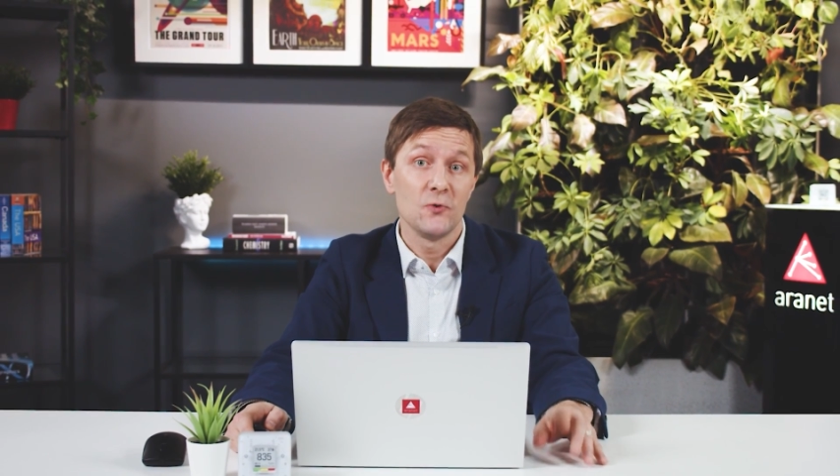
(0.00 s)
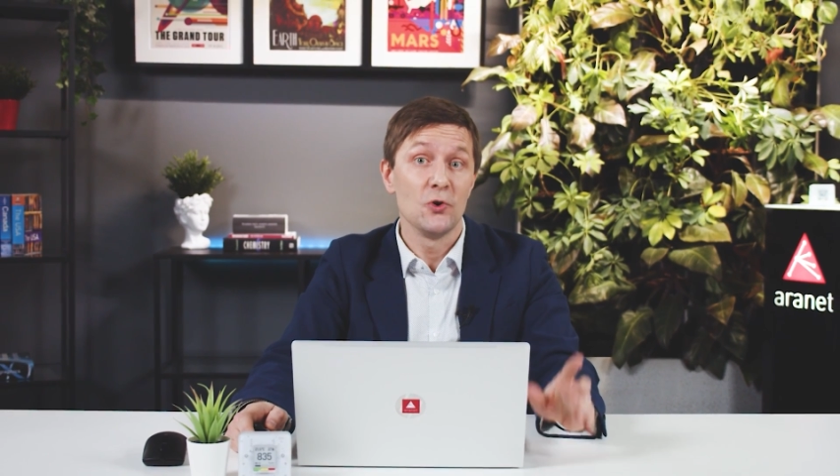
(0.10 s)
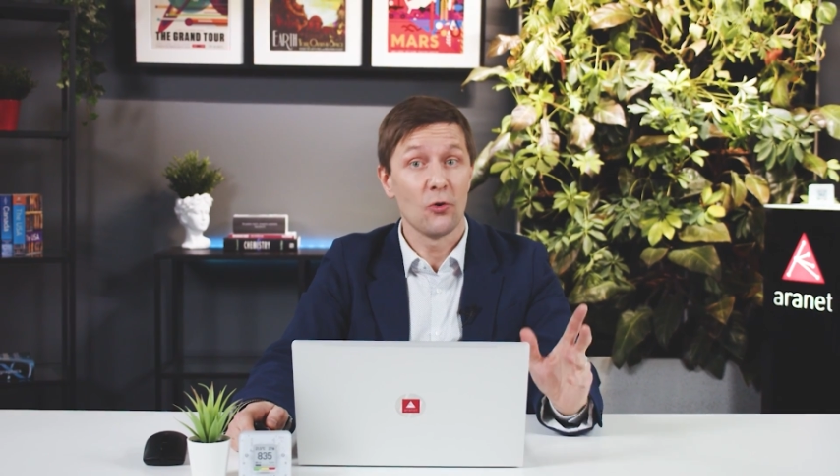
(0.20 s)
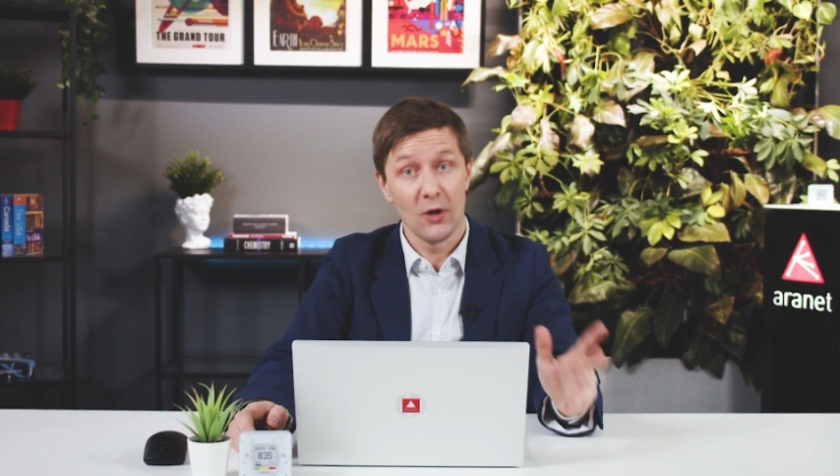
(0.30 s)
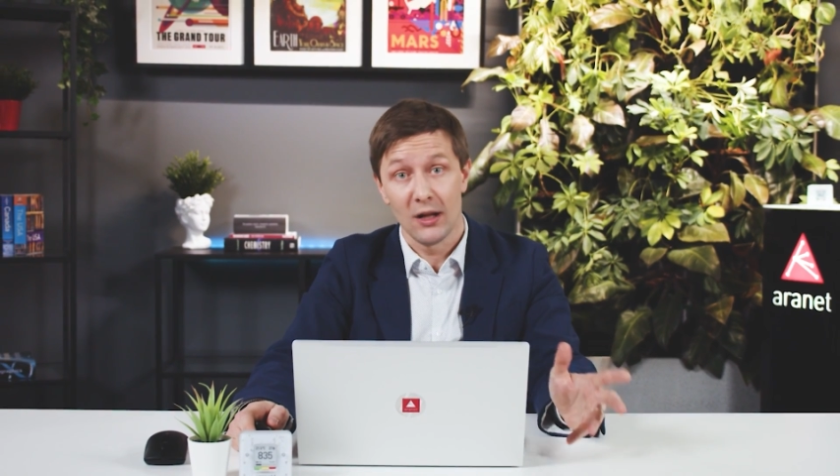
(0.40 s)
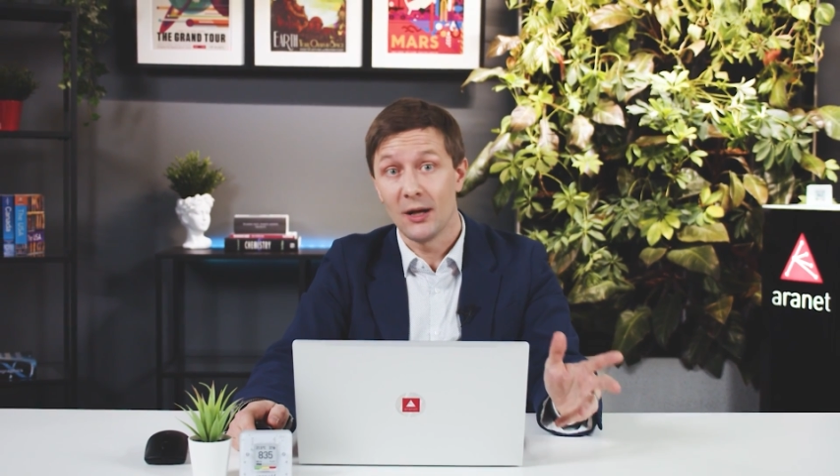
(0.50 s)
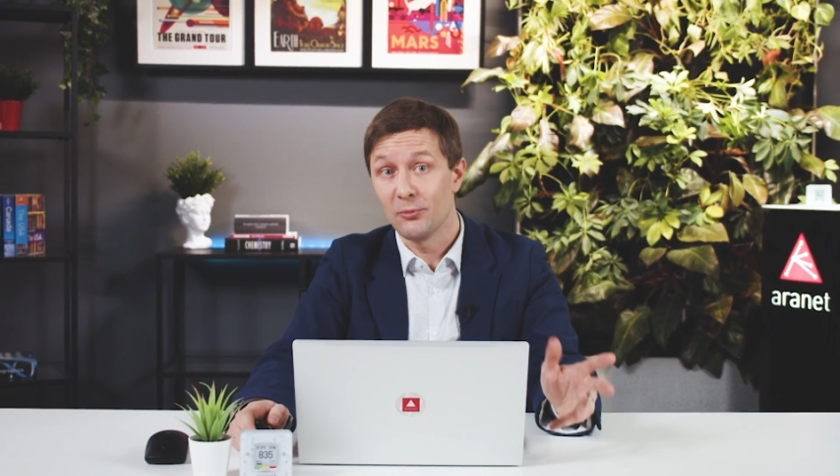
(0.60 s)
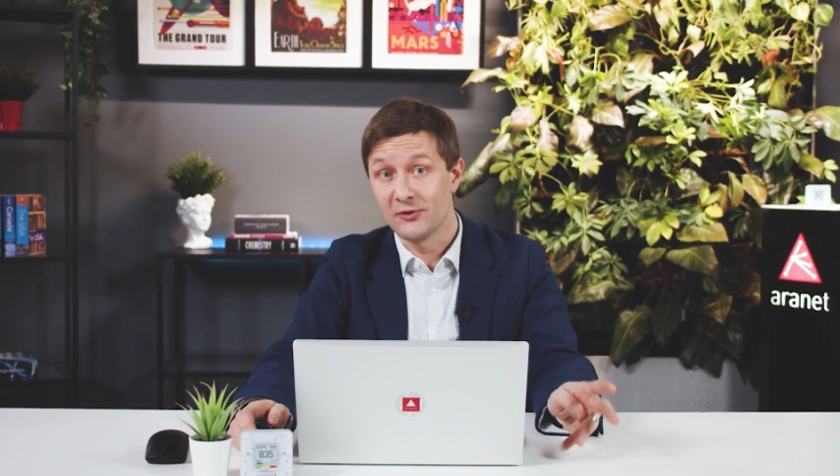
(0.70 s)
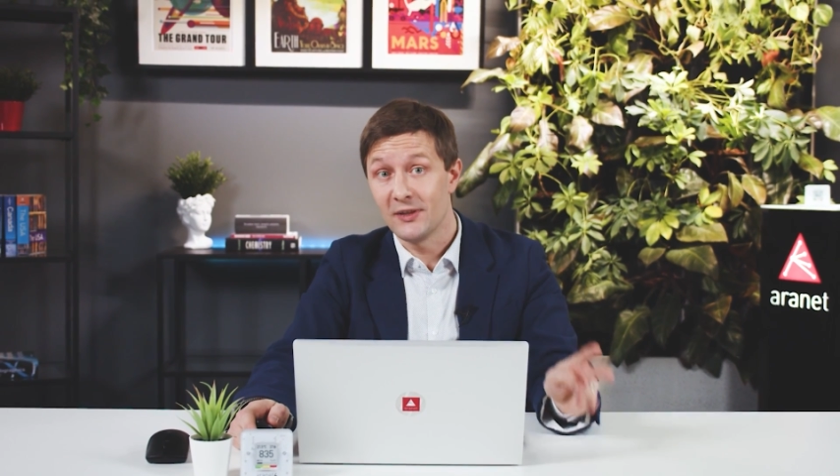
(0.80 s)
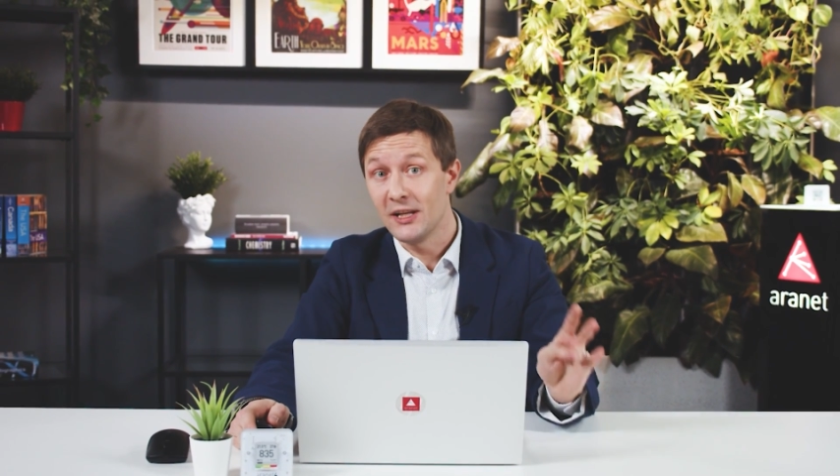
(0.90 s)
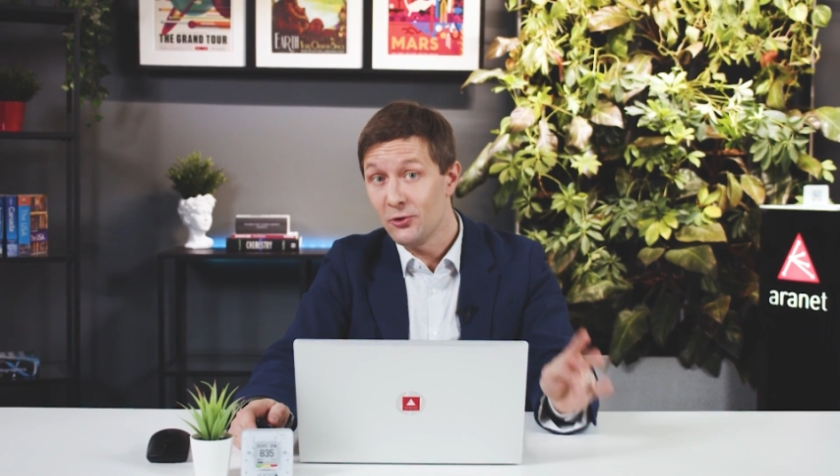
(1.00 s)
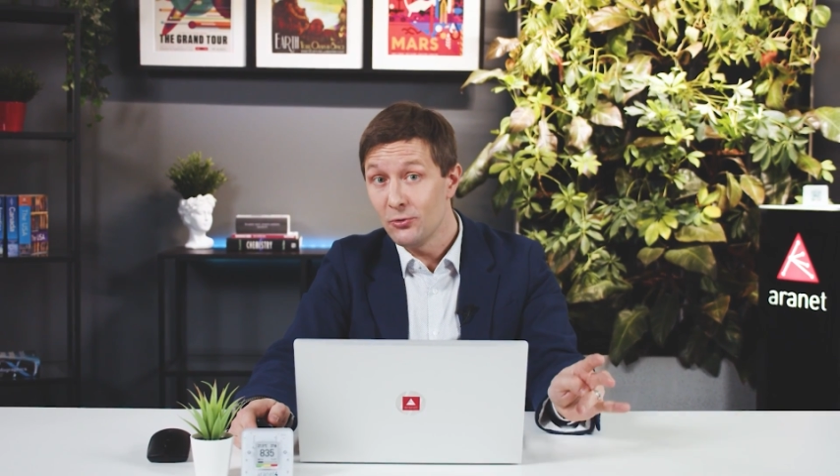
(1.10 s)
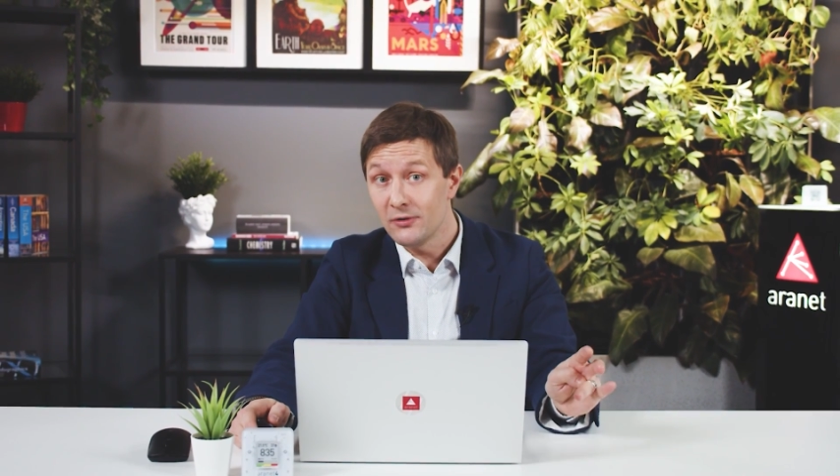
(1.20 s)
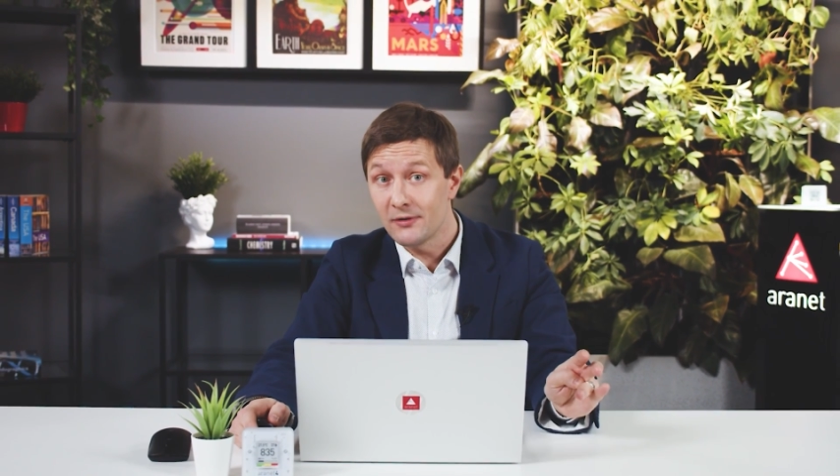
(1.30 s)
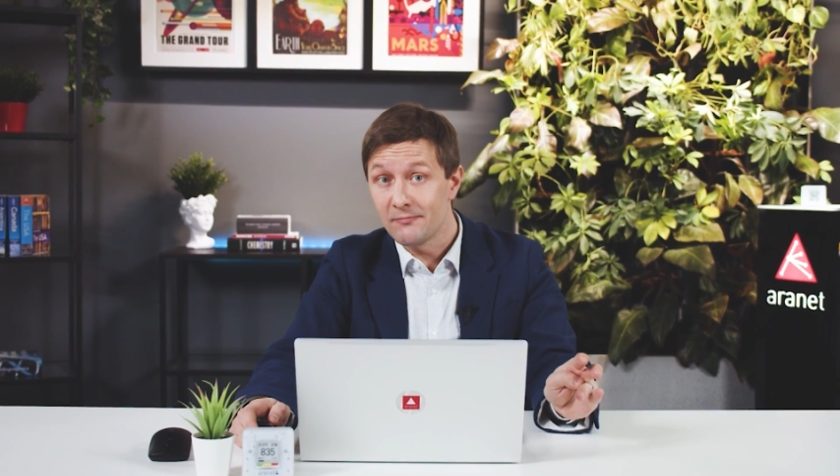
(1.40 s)
you're welcome to stay
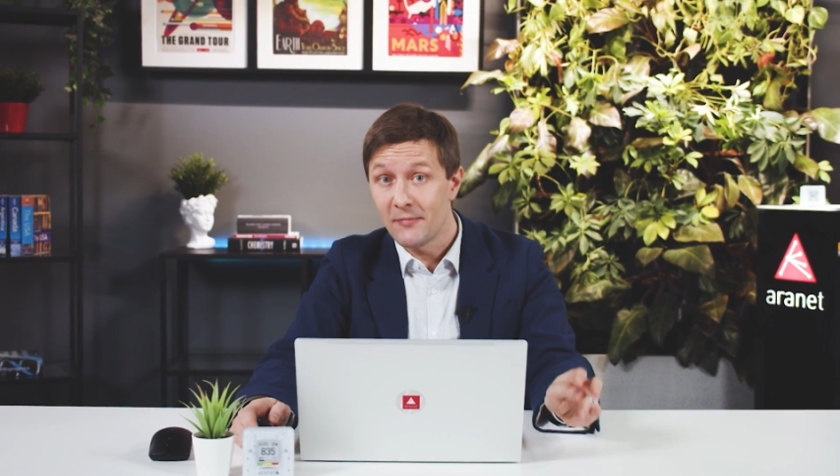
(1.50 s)
tuned